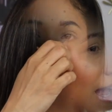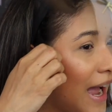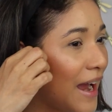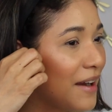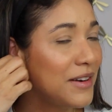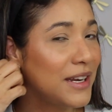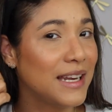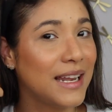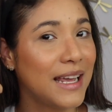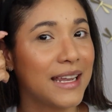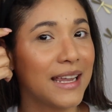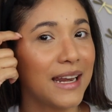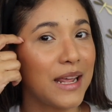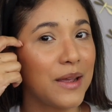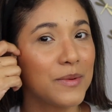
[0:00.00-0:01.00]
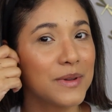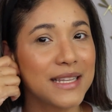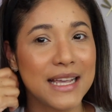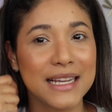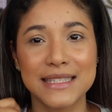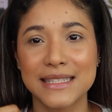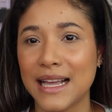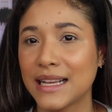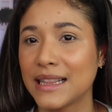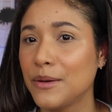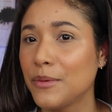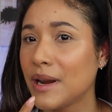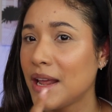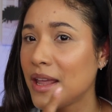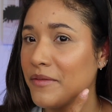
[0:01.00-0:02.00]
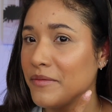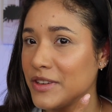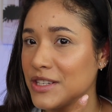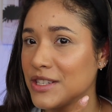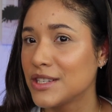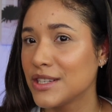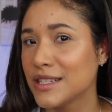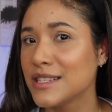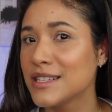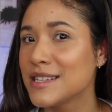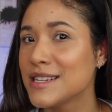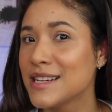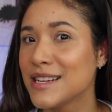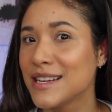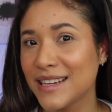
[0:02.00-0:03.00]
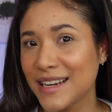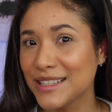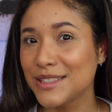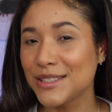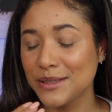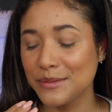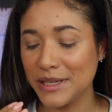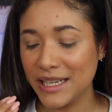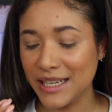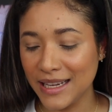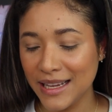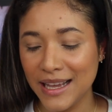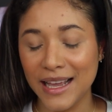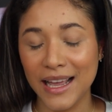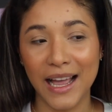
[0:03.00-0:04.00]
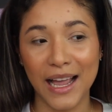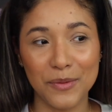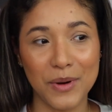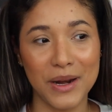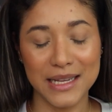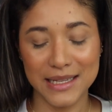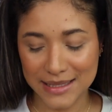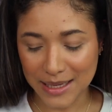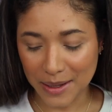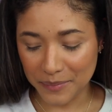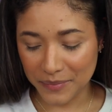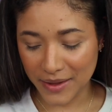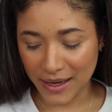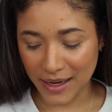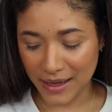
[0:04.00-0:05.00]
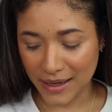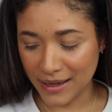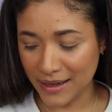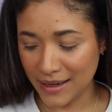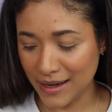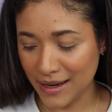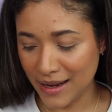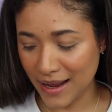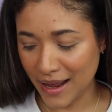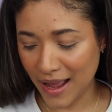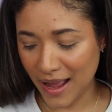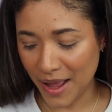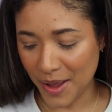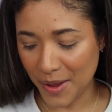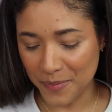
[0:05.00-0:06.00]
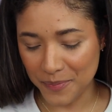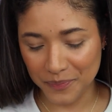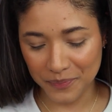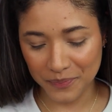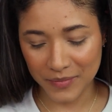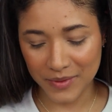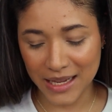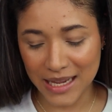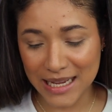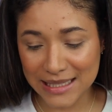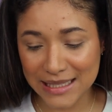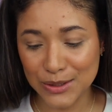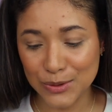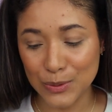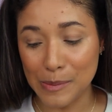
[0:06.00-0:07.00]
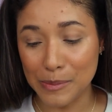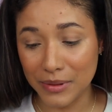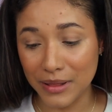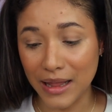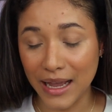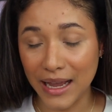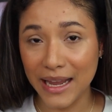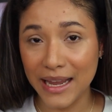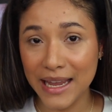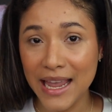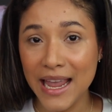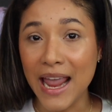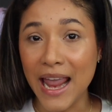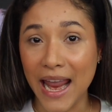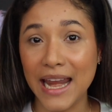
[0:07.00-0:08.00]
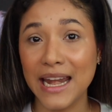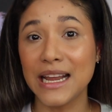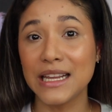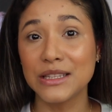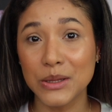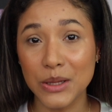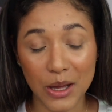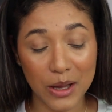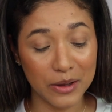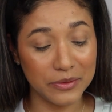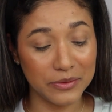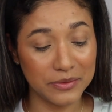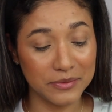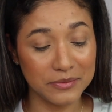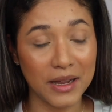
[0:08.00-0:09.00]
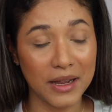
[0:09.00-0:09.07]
I really like it. It was exactly what I envisioned it to be. I wanted something easy to apply, and I love